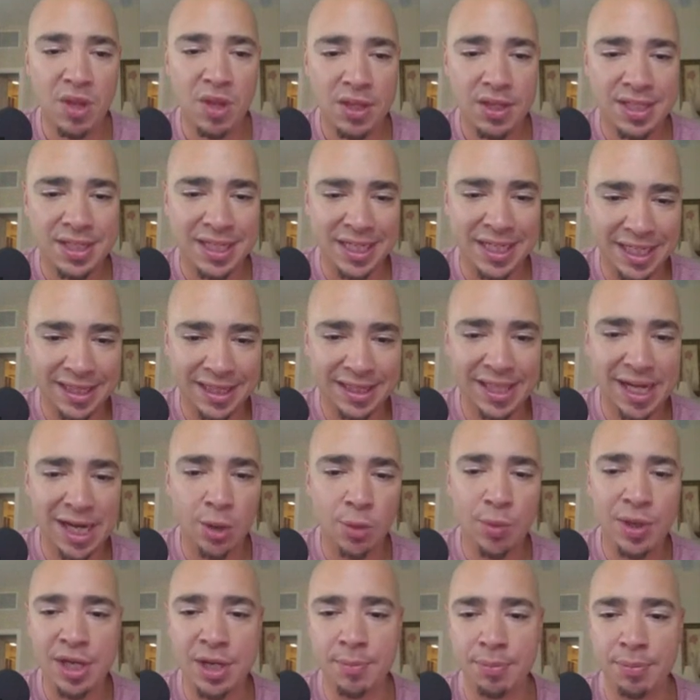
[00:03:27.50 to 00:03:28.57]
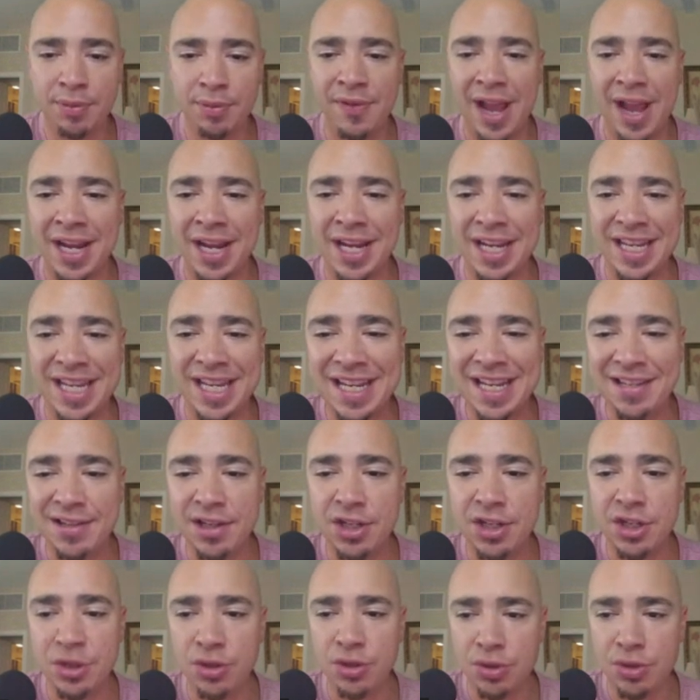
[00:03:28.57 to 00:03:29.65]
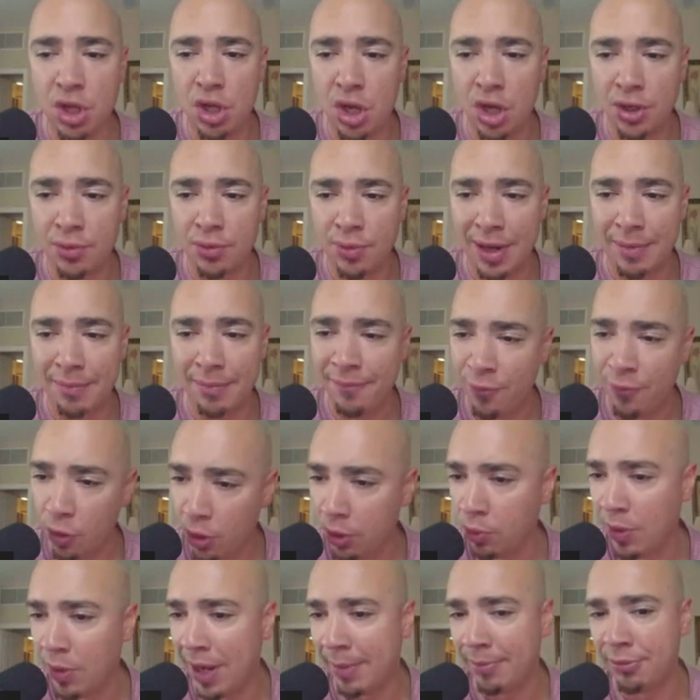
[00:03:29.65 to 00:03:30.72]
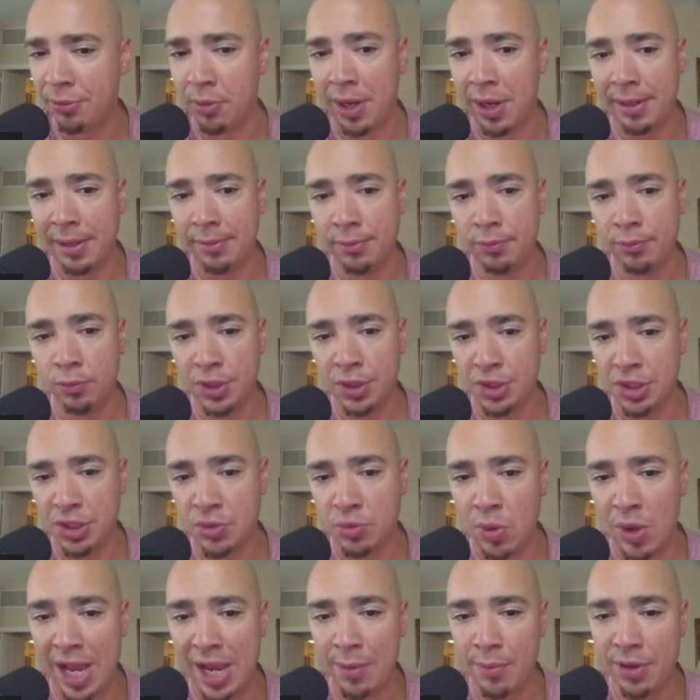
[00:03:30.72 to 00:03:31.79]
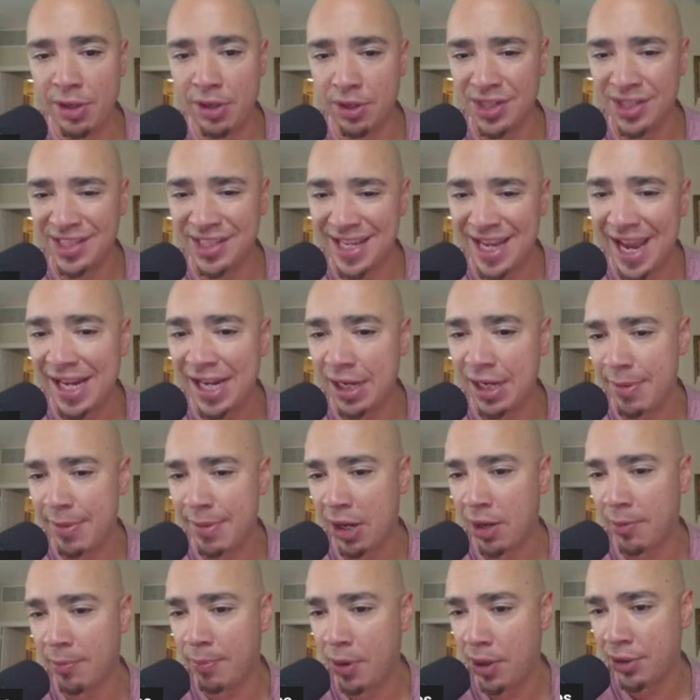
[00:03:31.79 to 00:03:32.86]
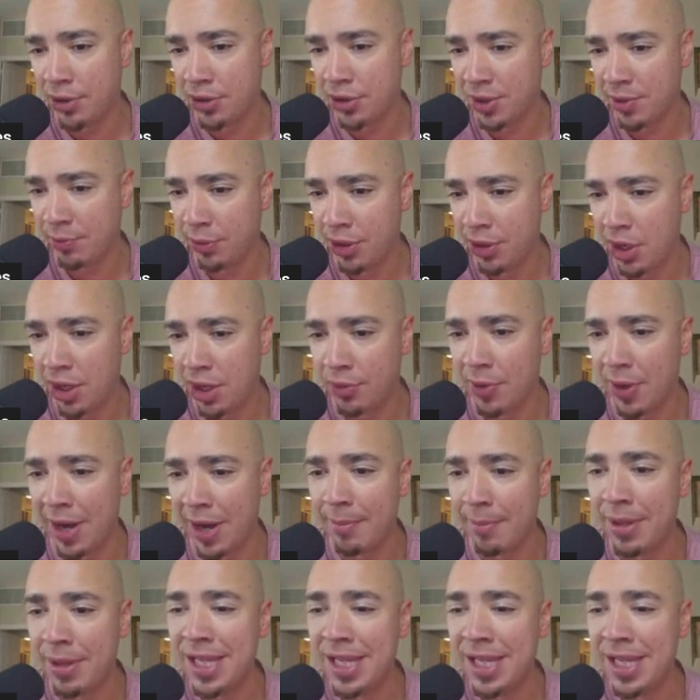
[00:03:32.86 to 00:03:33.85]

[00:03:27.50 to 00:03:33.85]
To get there, we need to provide an easy to use on ramp for Web 3 which is why we are excited about our partnership with OnRamp.